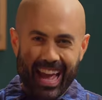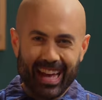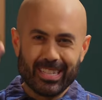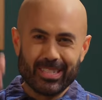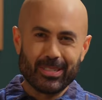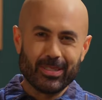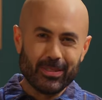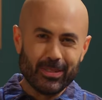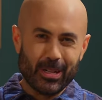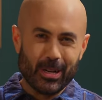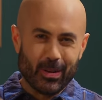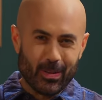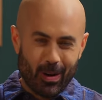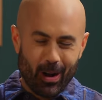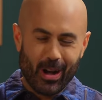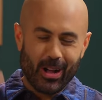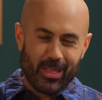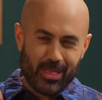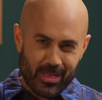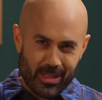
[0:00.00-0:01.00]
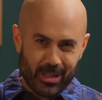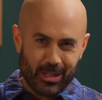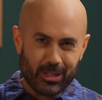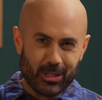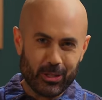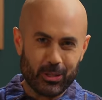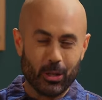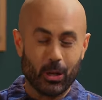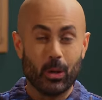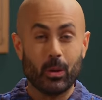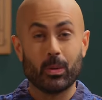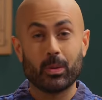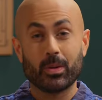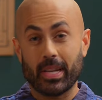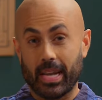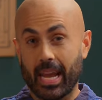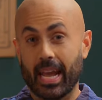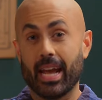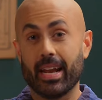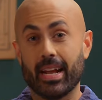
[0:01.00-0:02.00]
As you know, on this show,
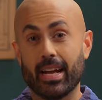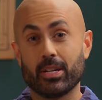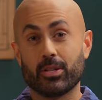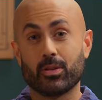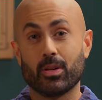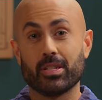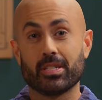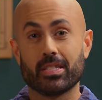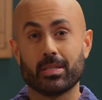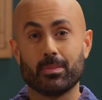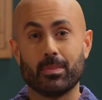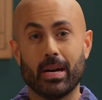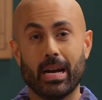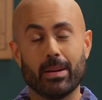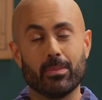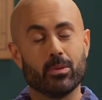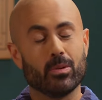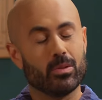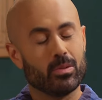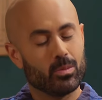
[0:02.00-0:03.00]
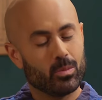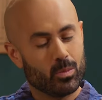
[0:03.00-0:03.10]
Can I Trust the Bible?,